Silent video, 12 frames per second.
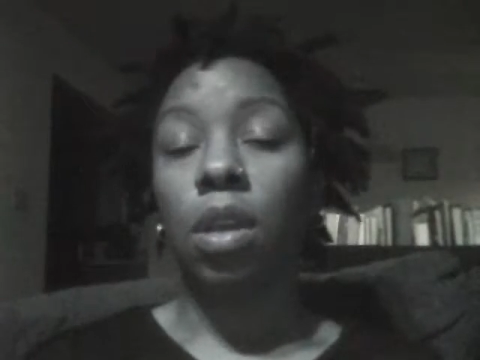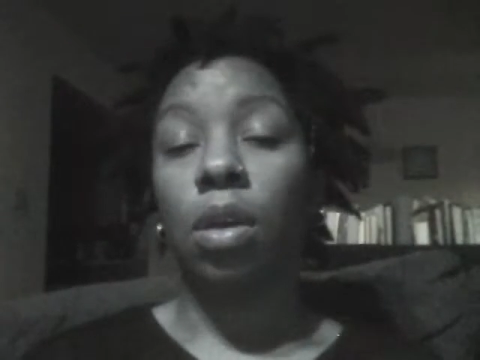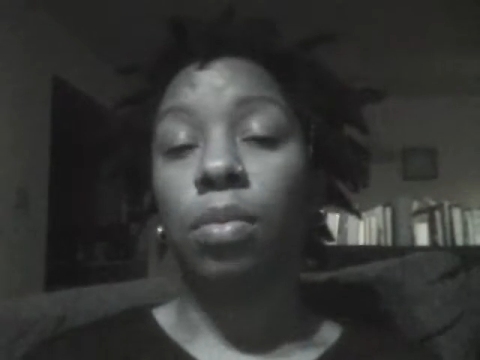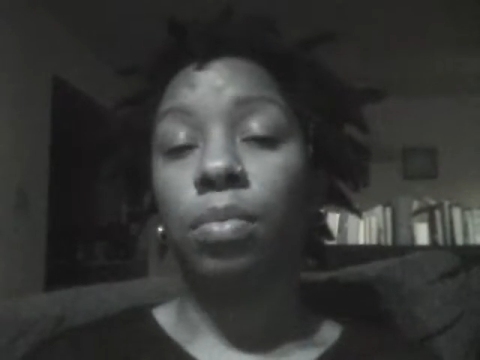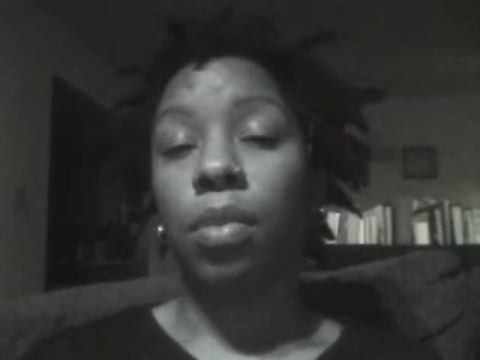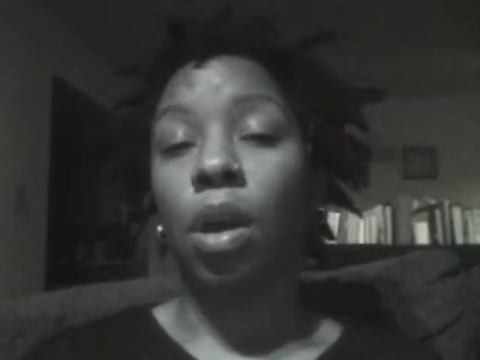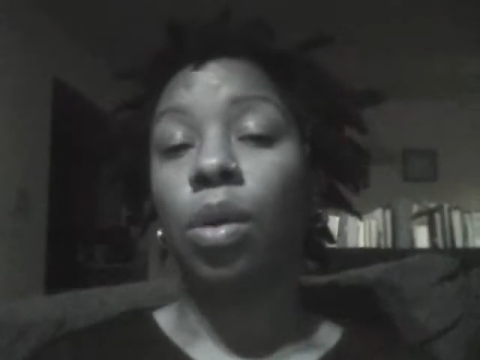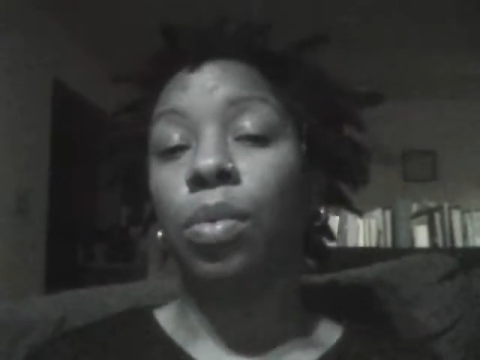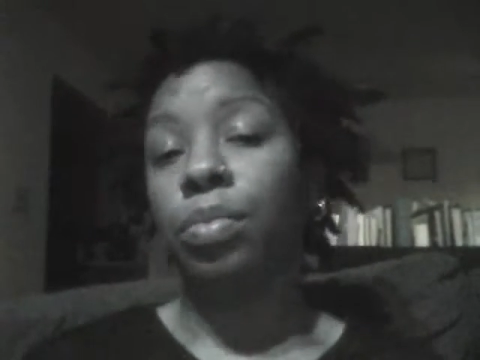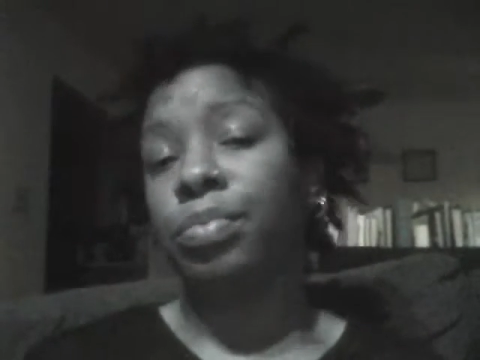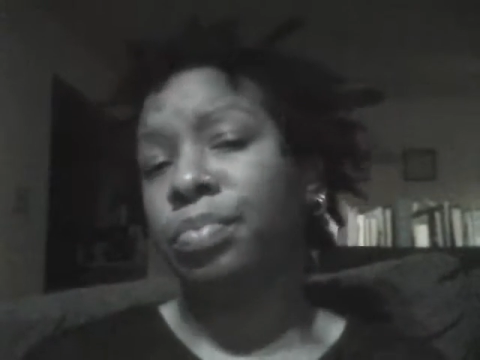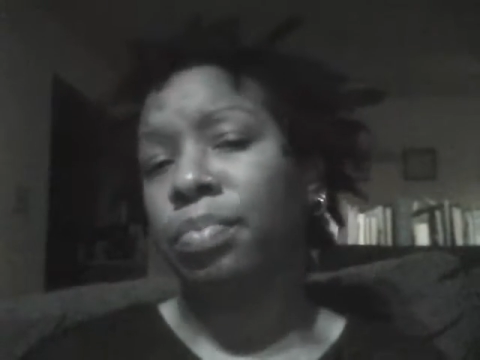
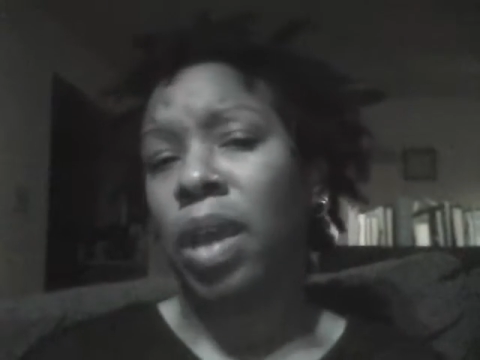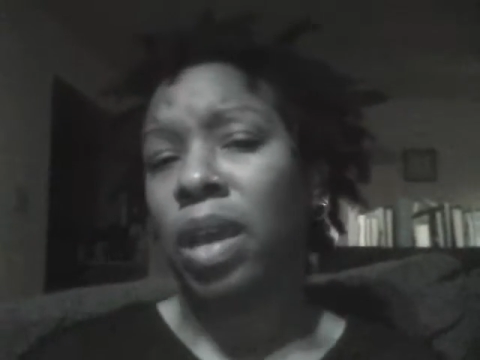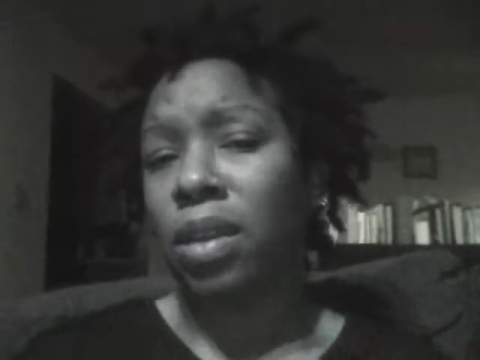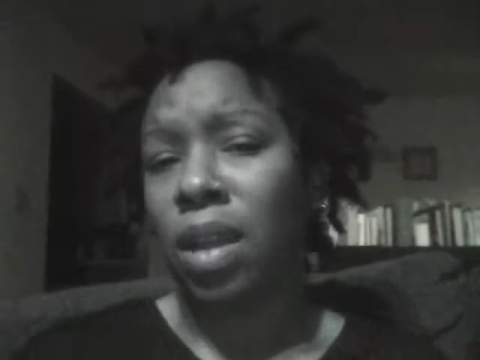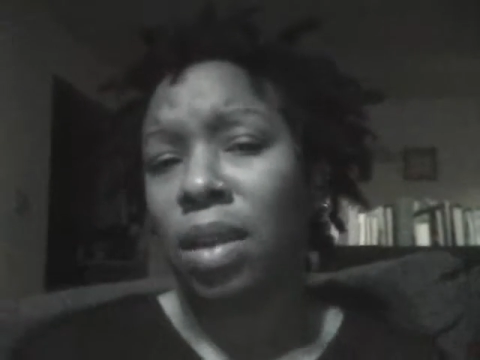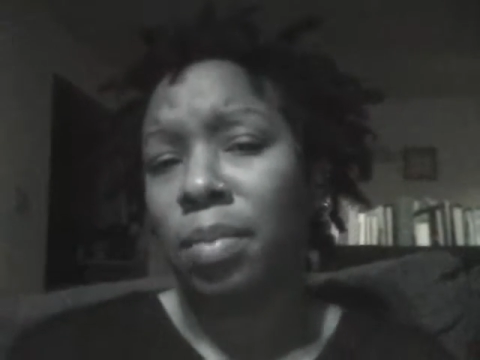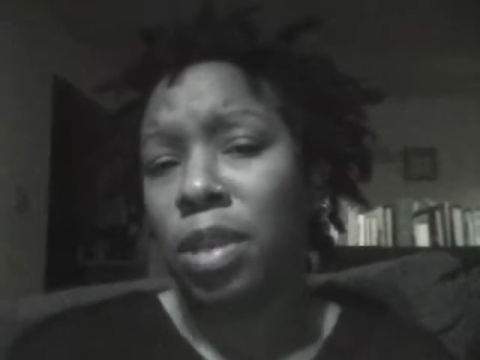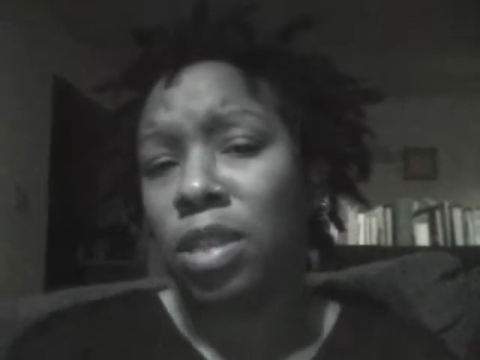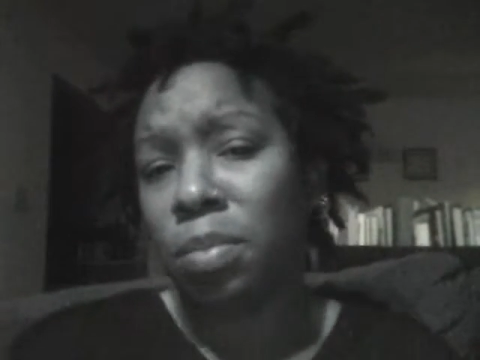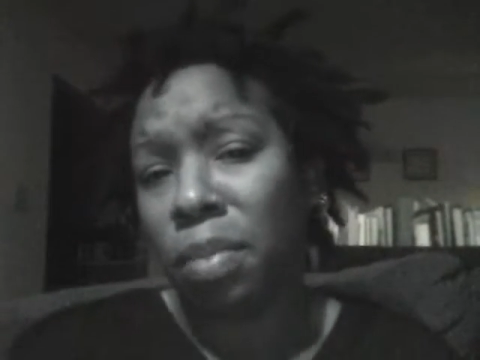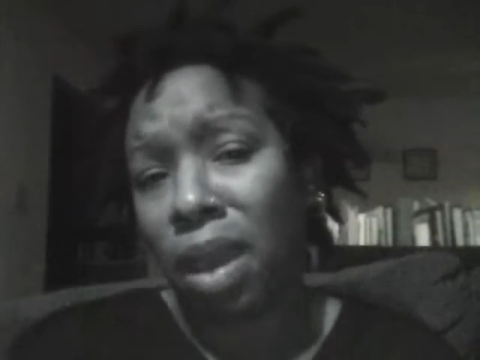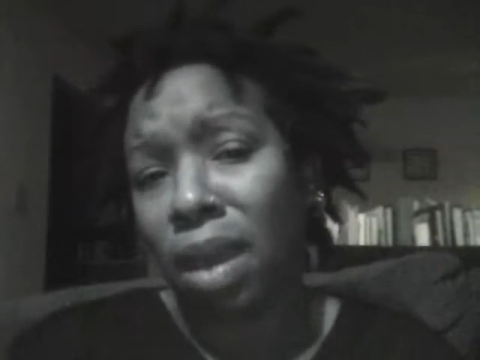not to
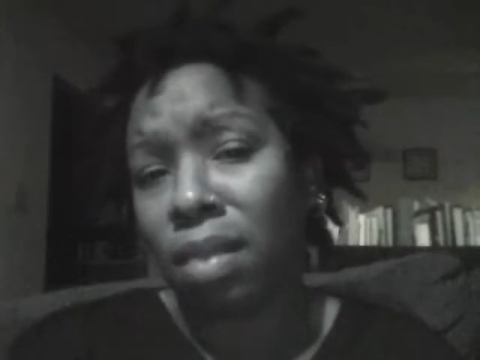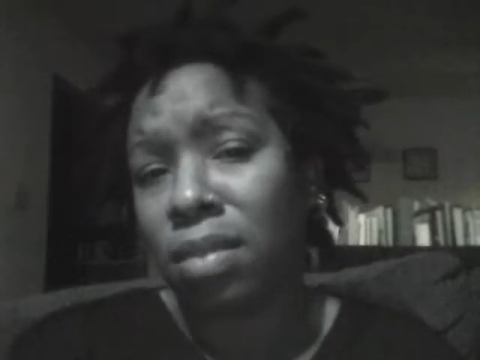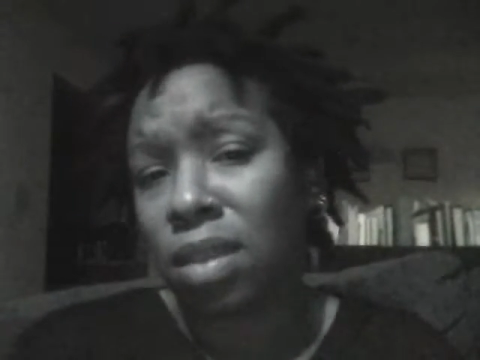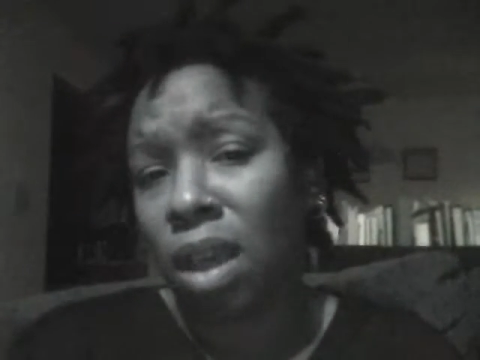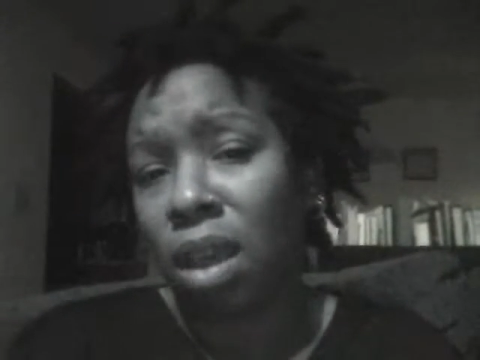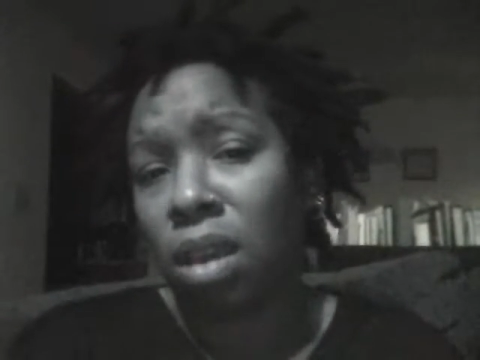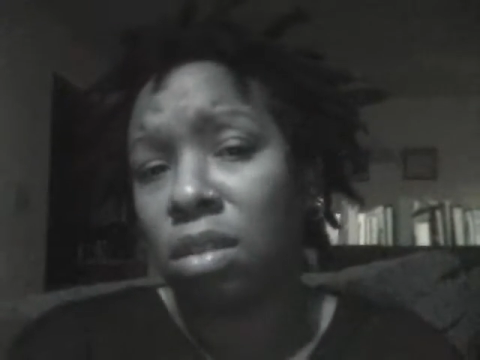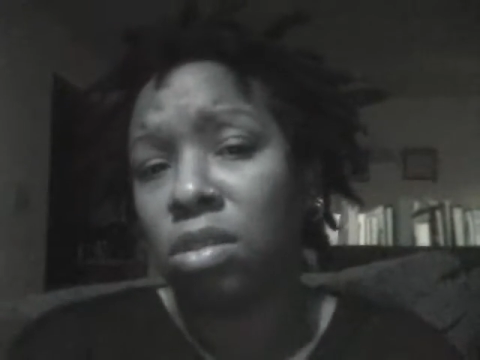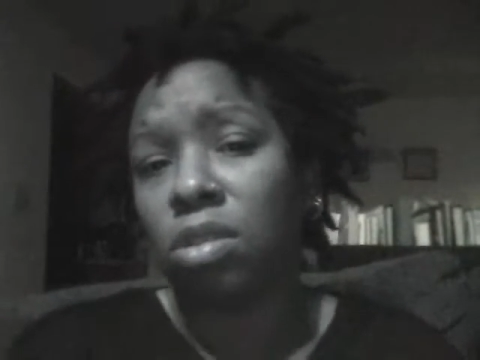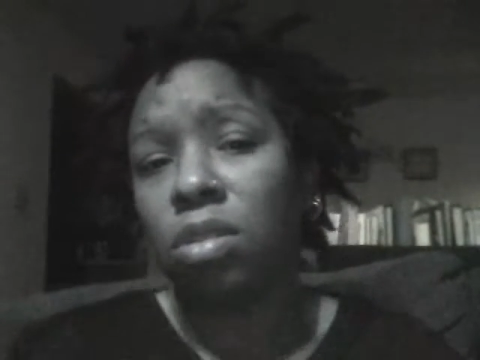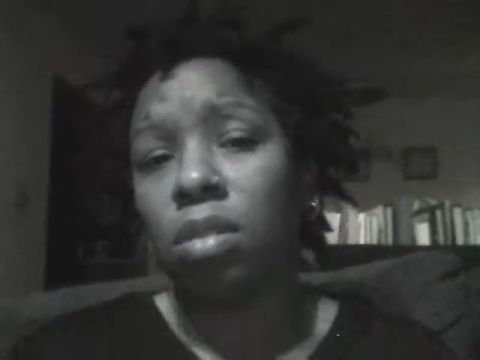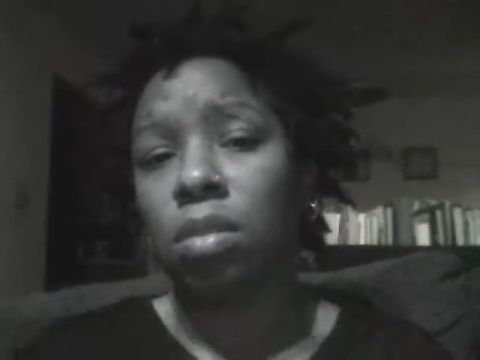mention math,
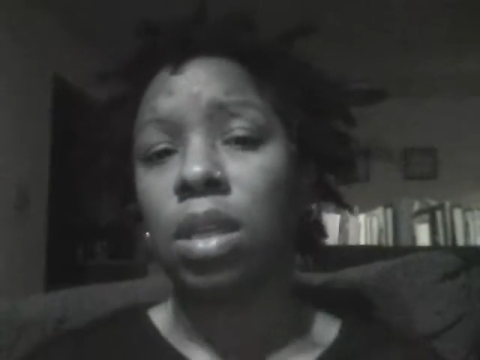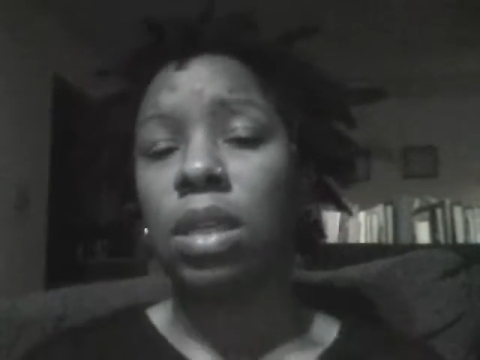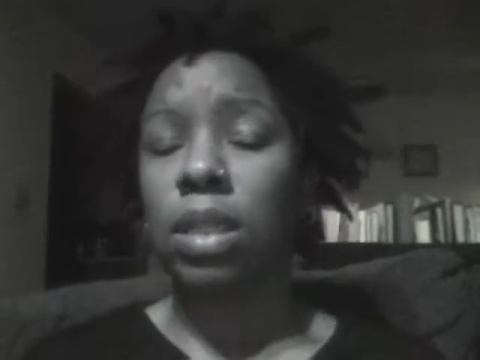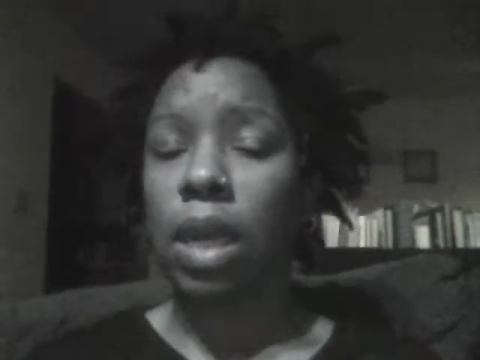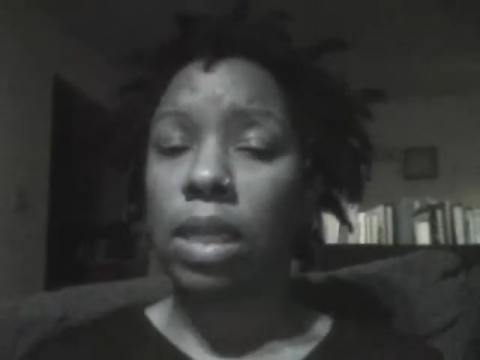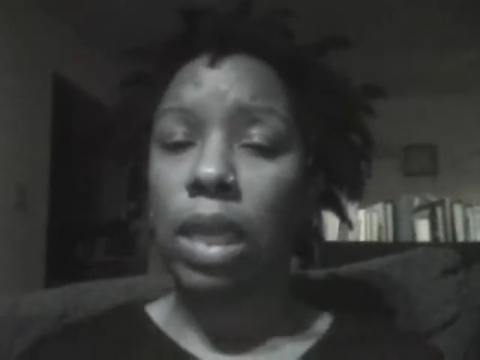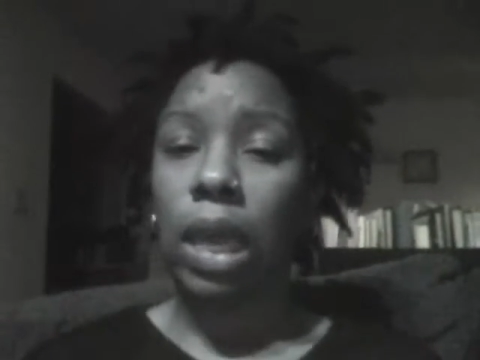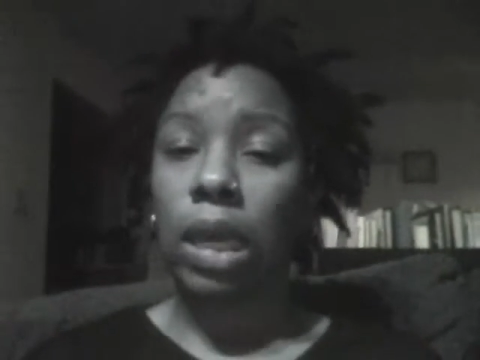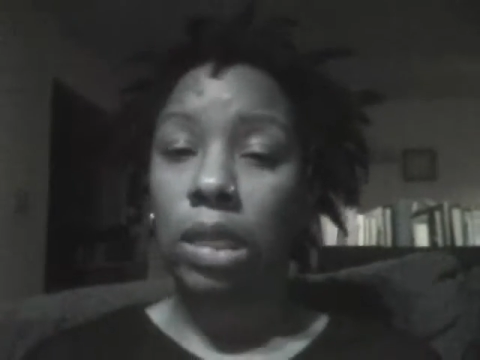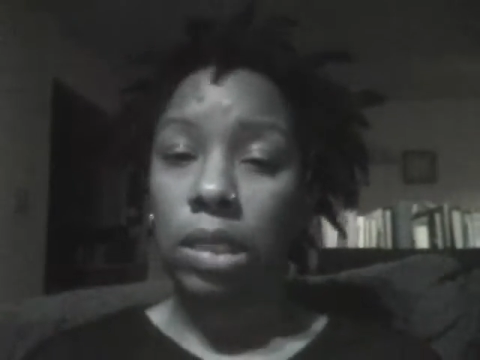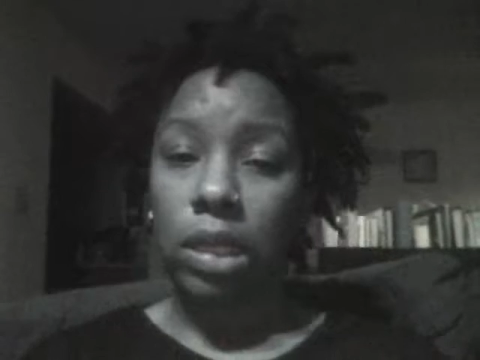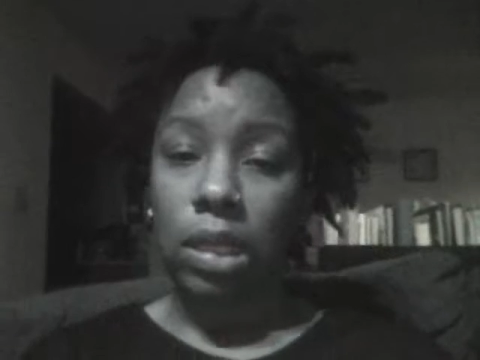science, things like that,
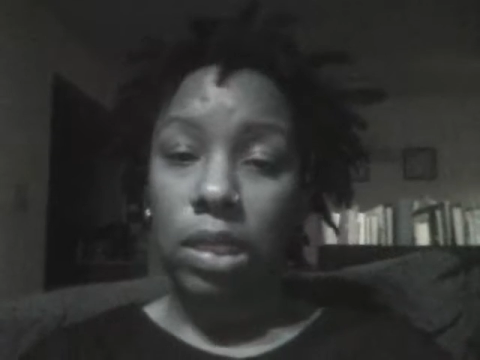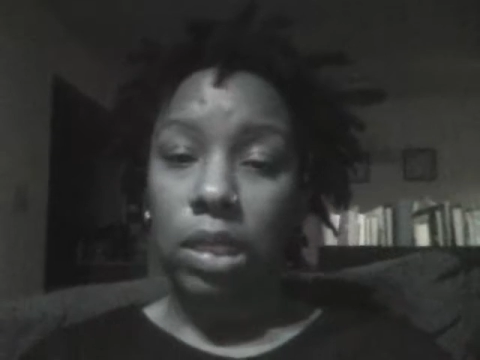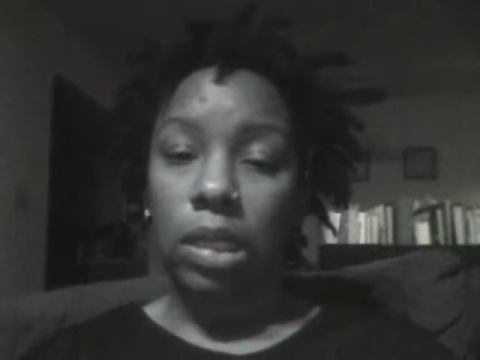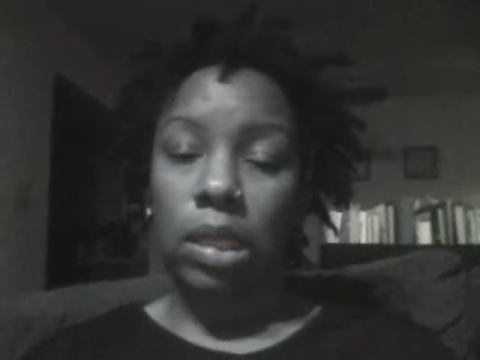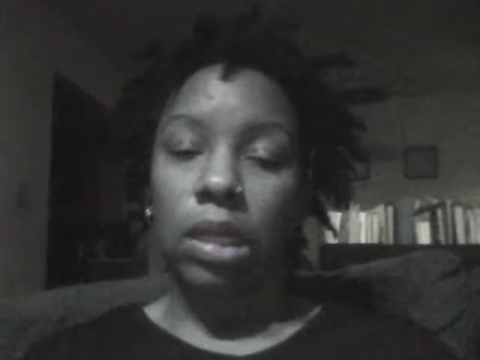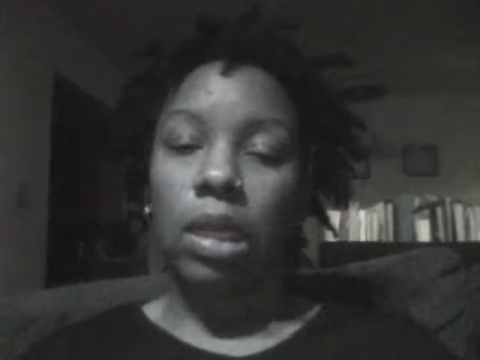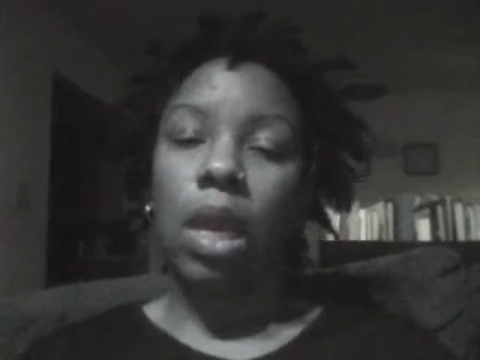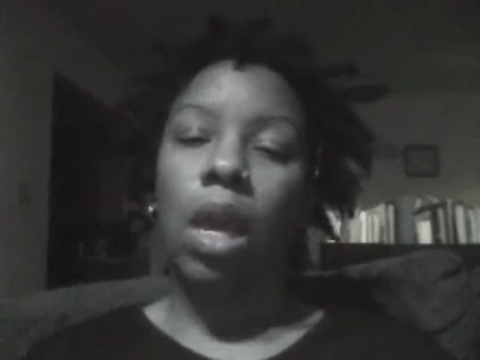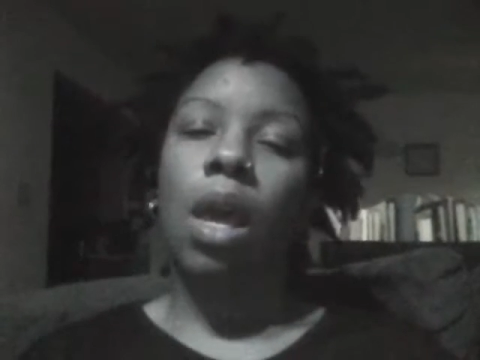because that's cooking.